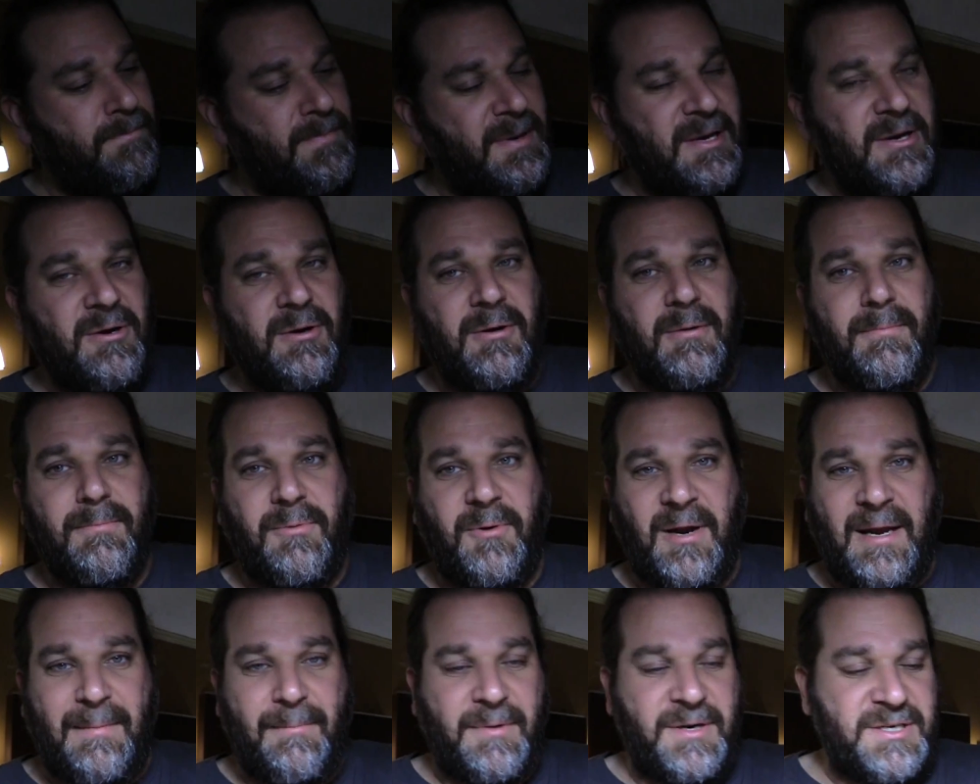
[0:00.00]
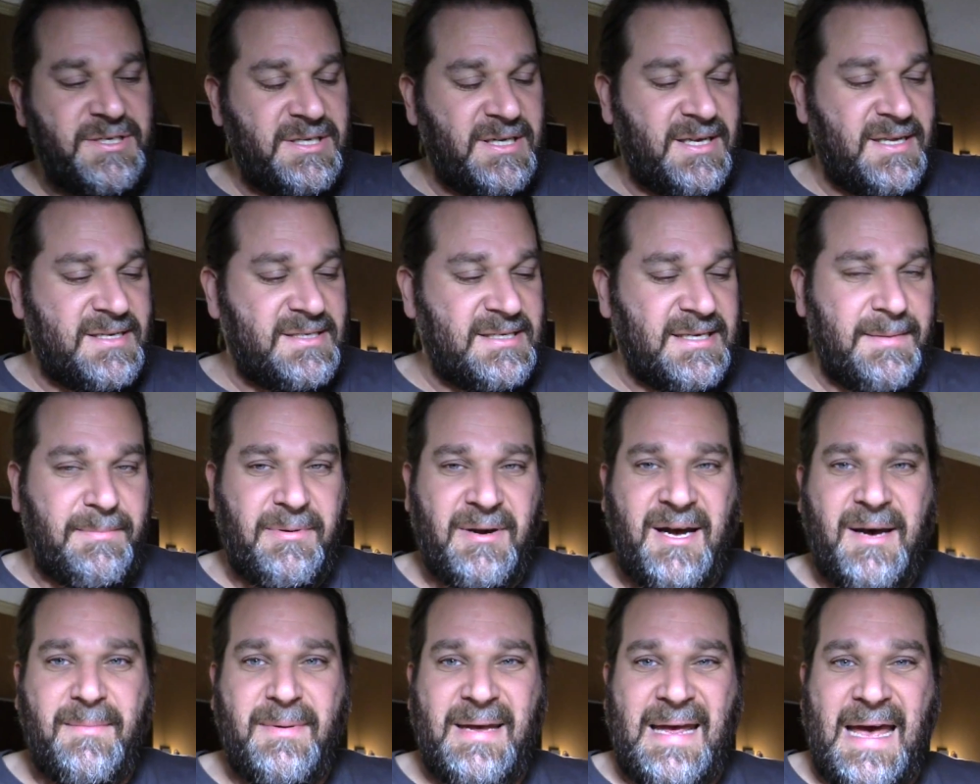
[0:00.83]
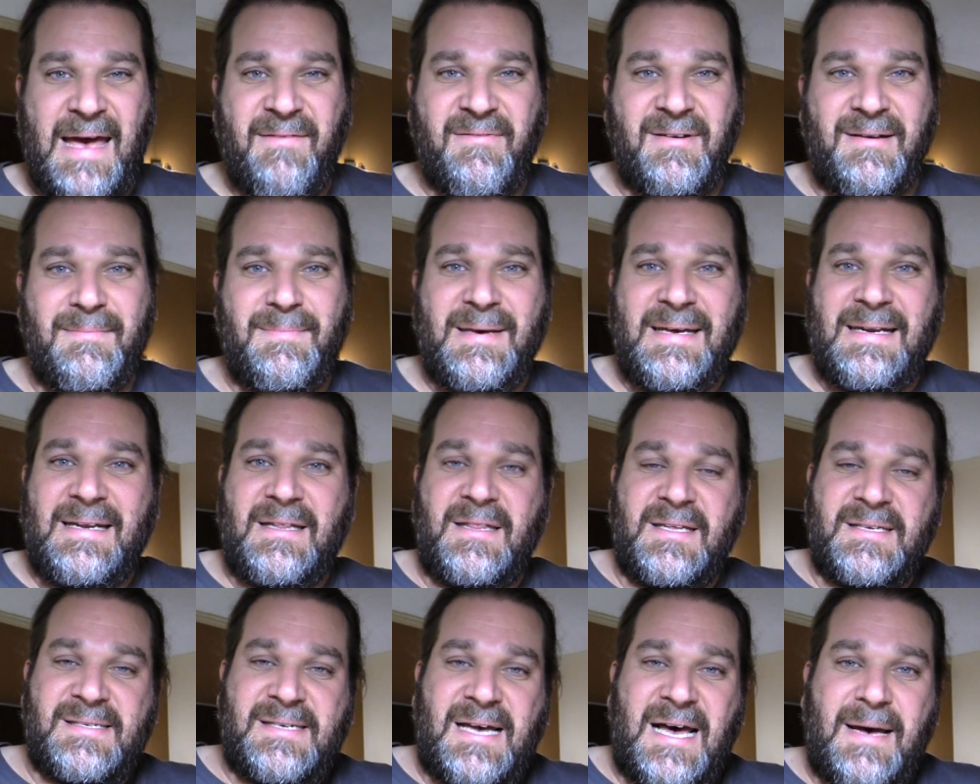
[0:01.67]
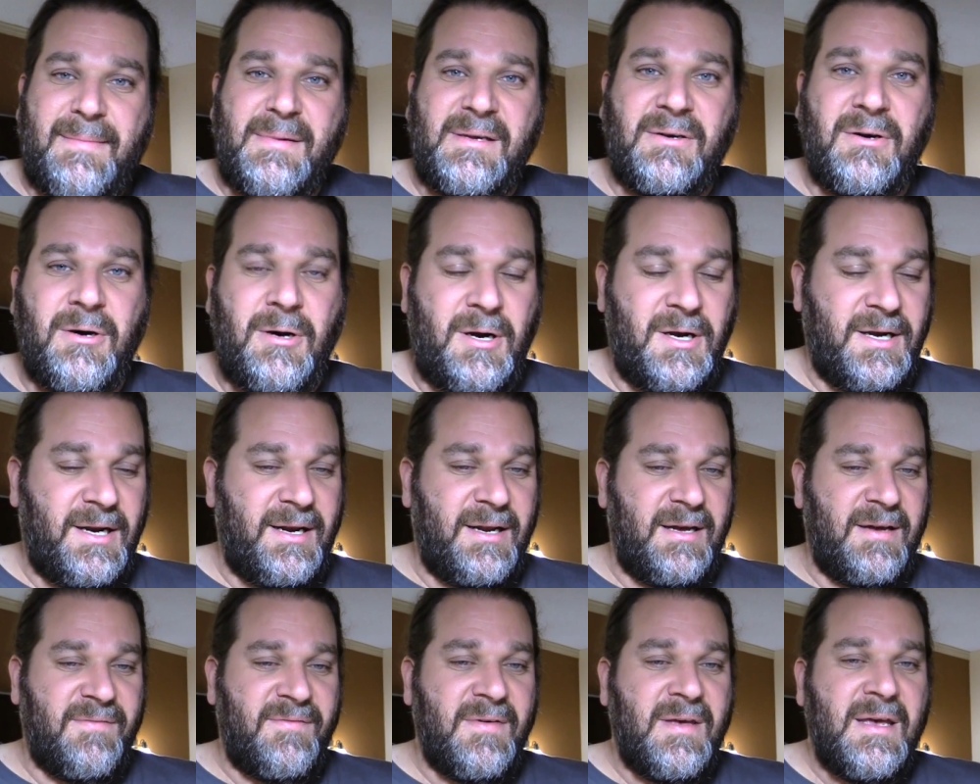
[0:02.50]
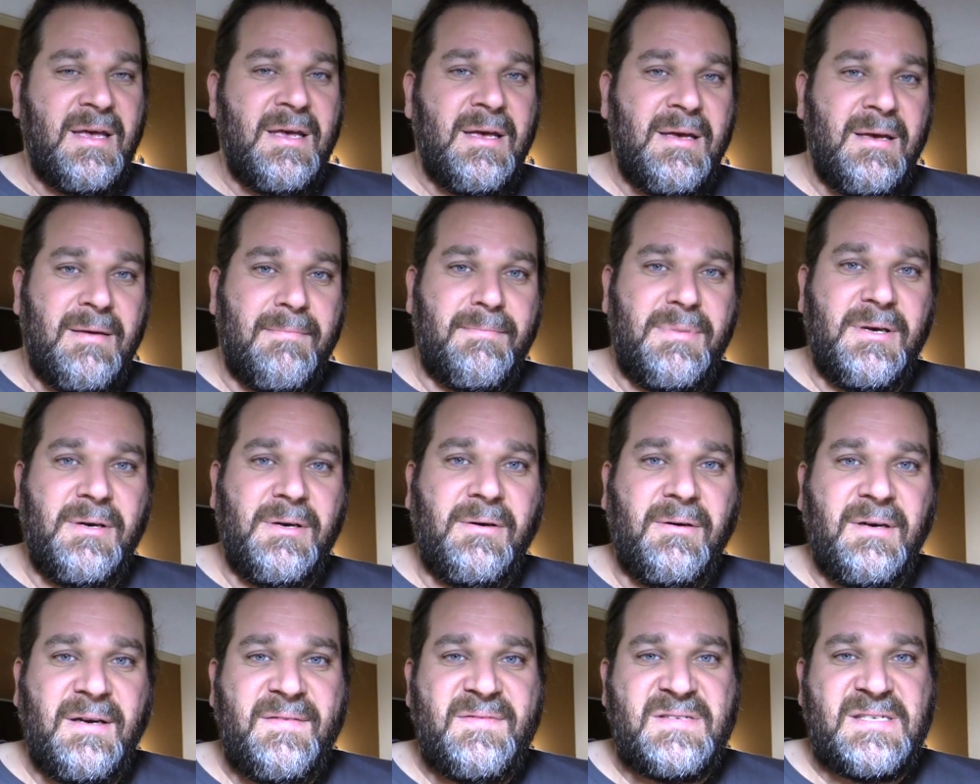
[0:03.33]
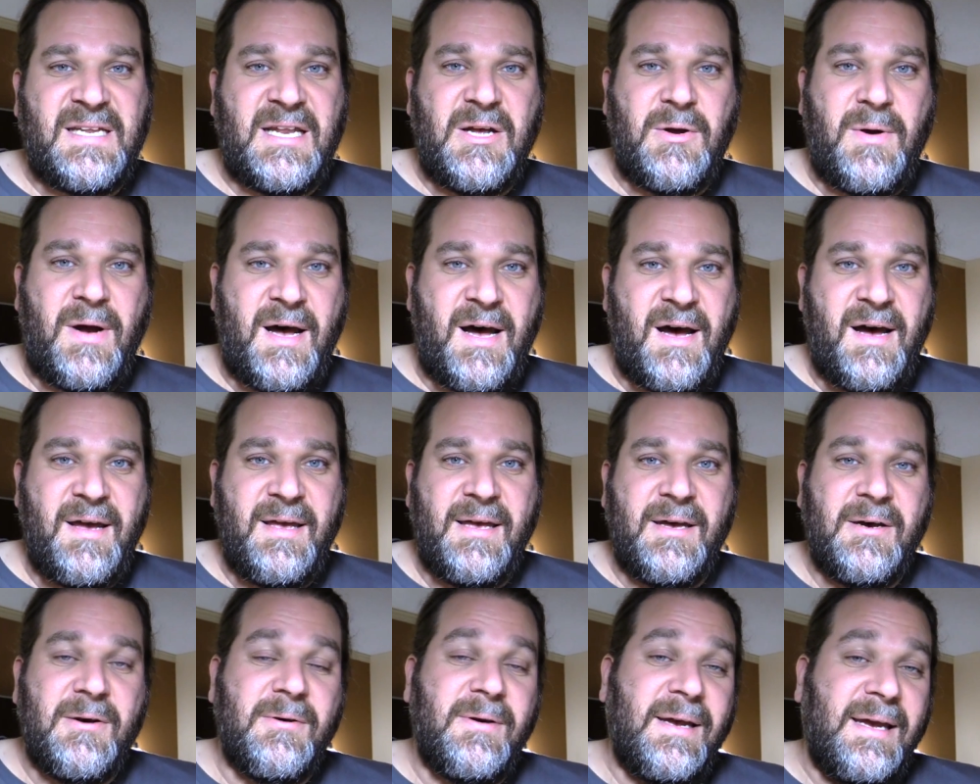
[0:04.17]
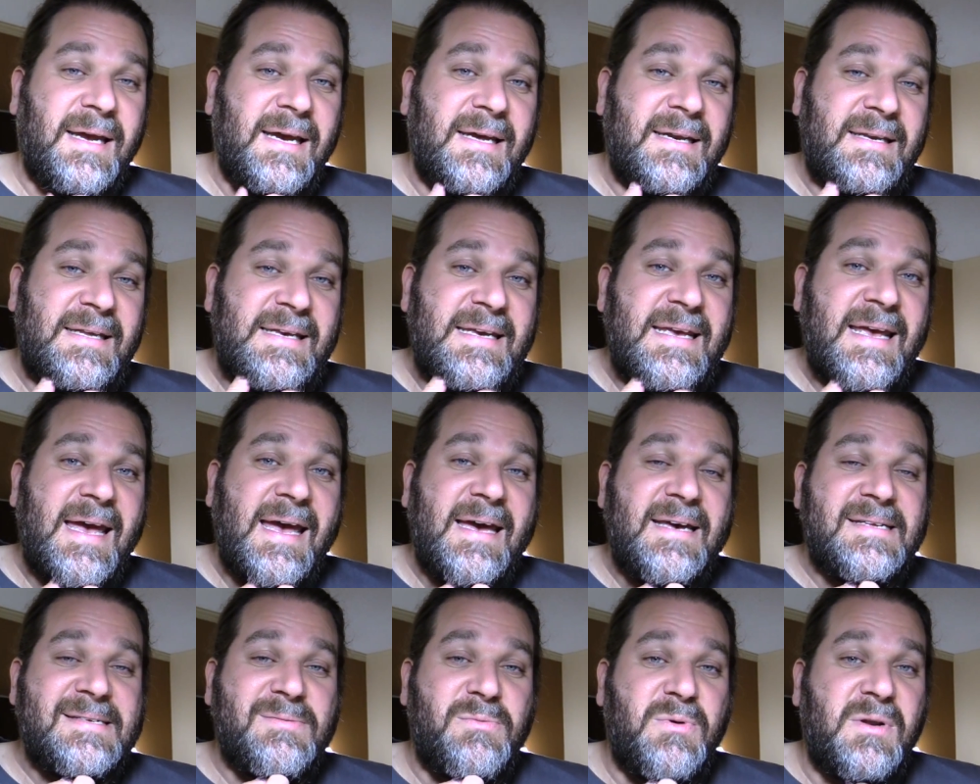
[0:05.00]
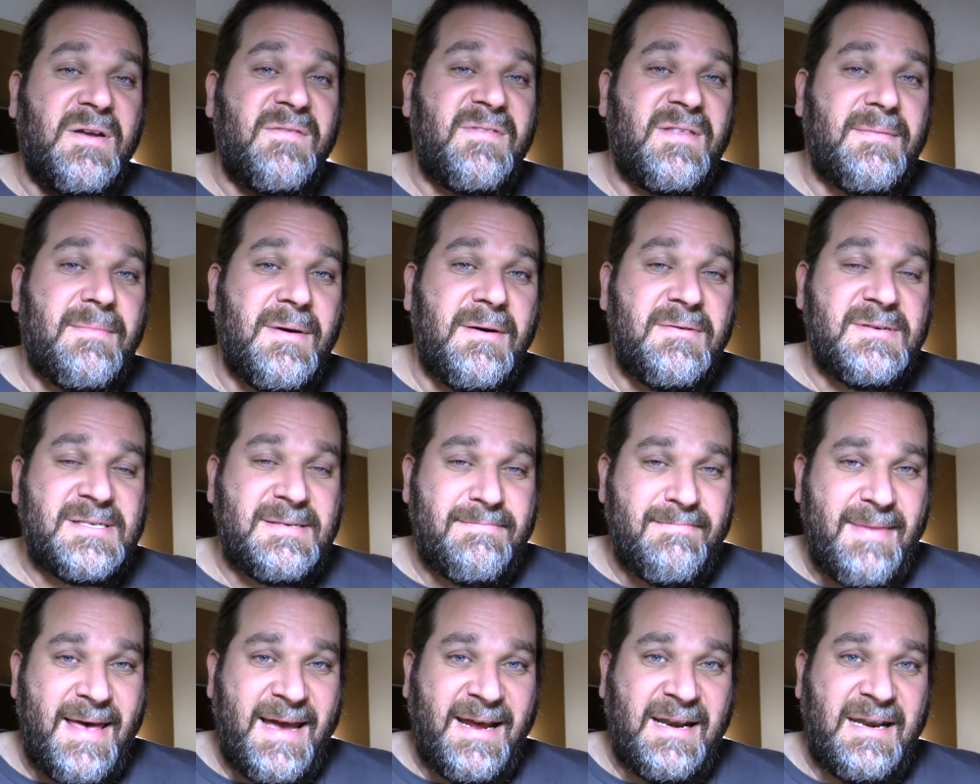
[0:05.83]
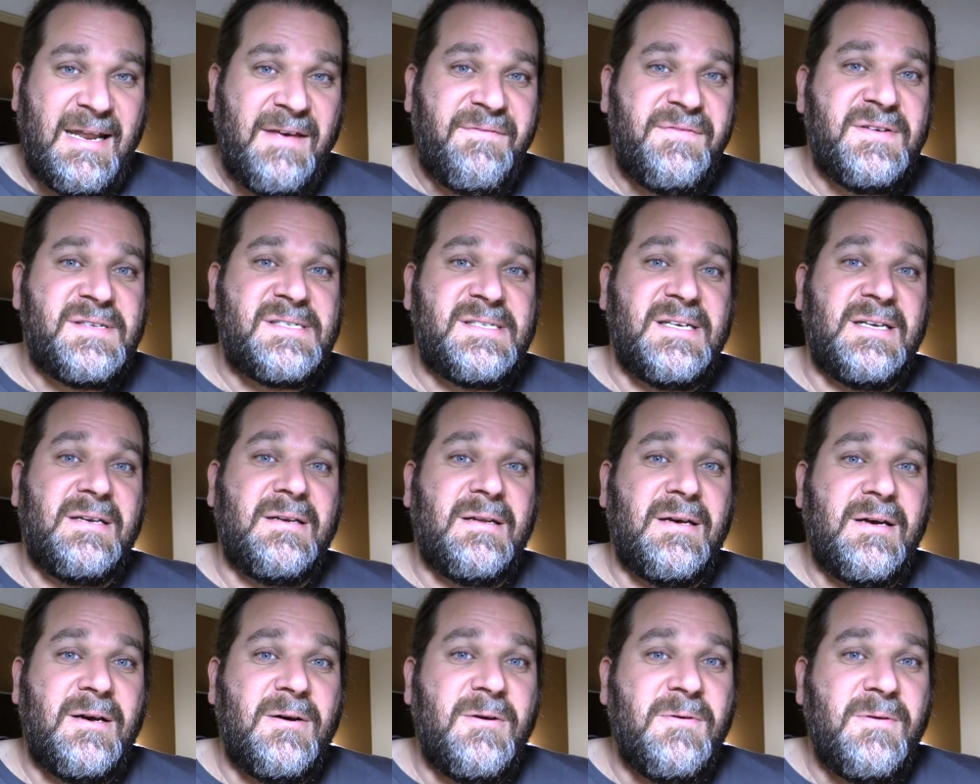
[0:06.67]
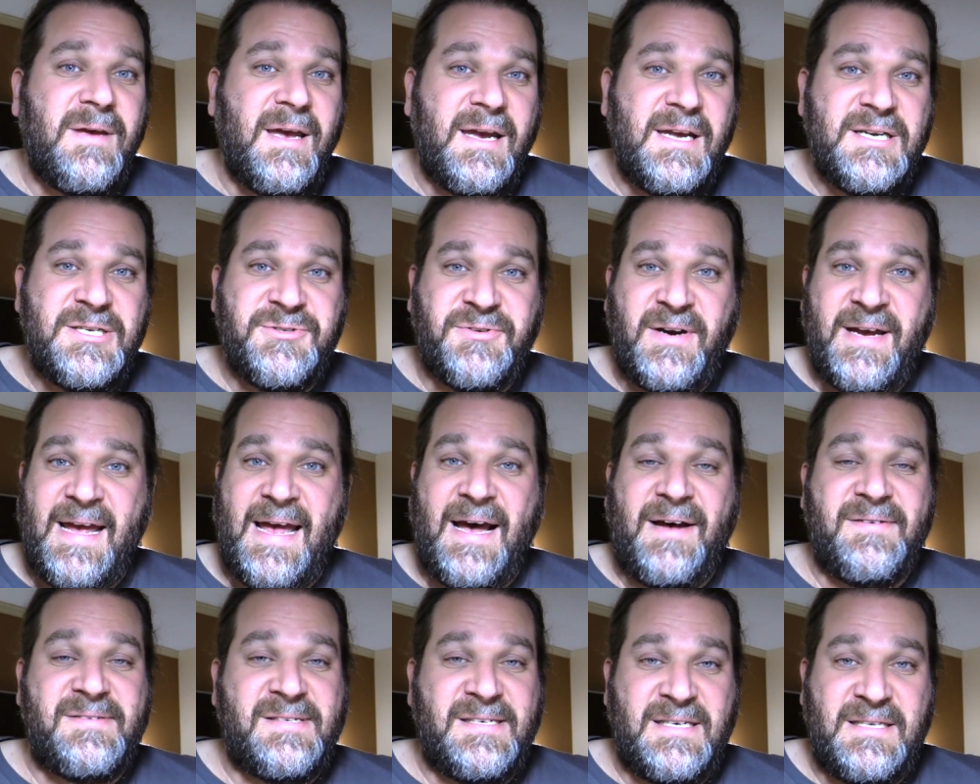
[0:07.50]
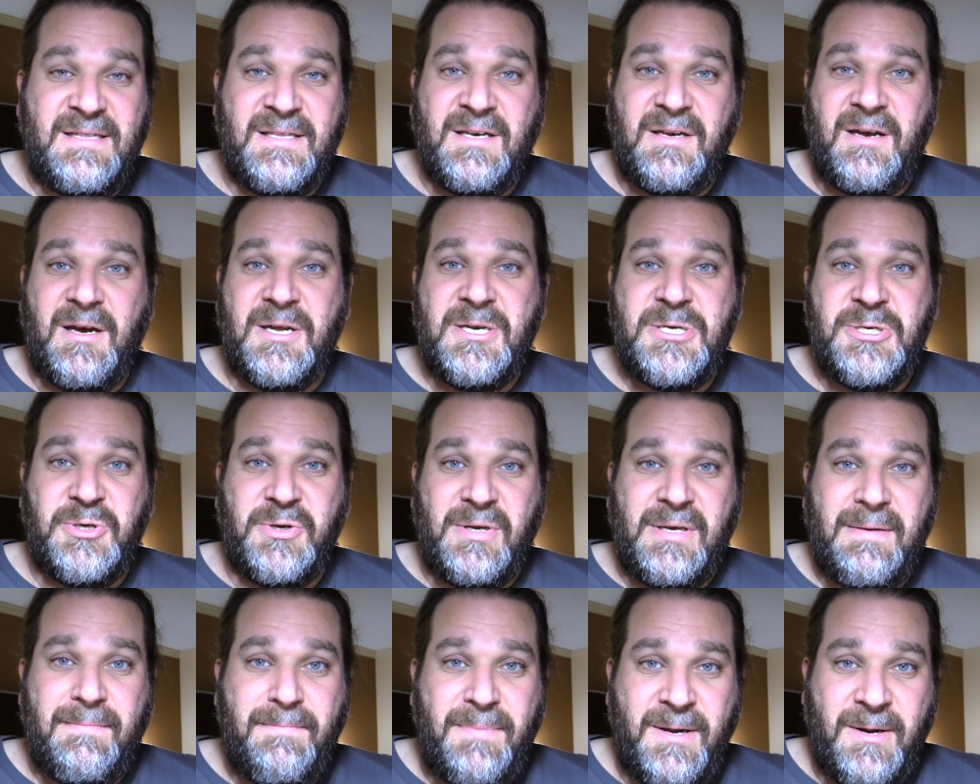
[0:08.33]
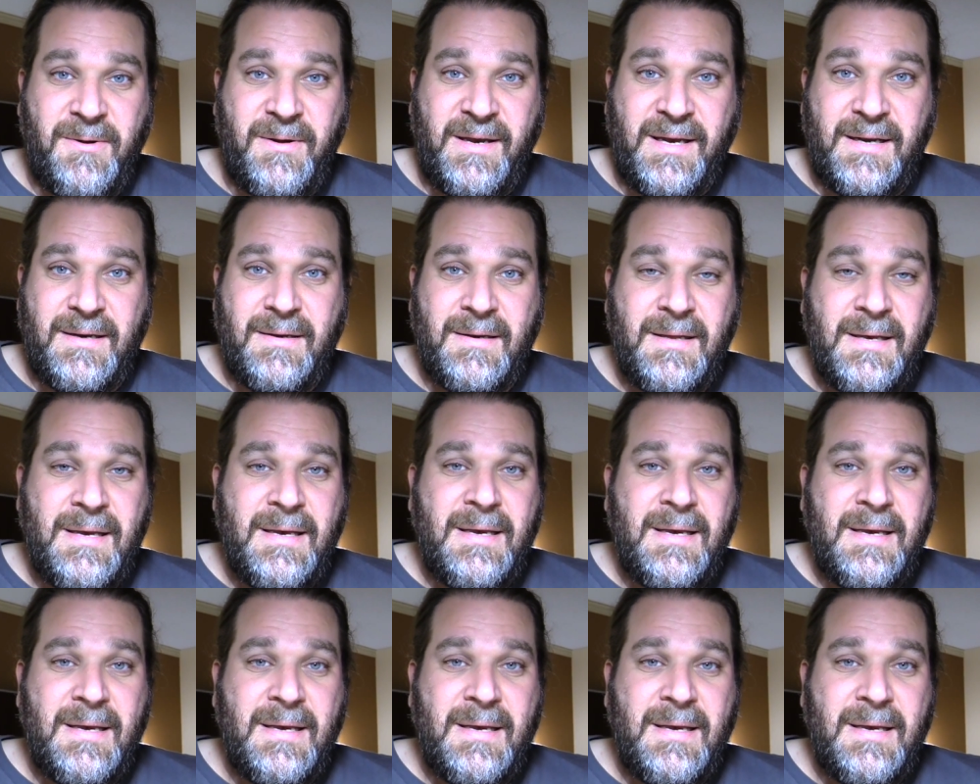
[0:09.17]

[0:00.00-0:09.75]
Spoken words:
Bill Bramlage is, you probably haven't been in this hobby long enough. Bill lives in Ohio, and he has one of the most magnificent O-Gauge layouts in the country, period.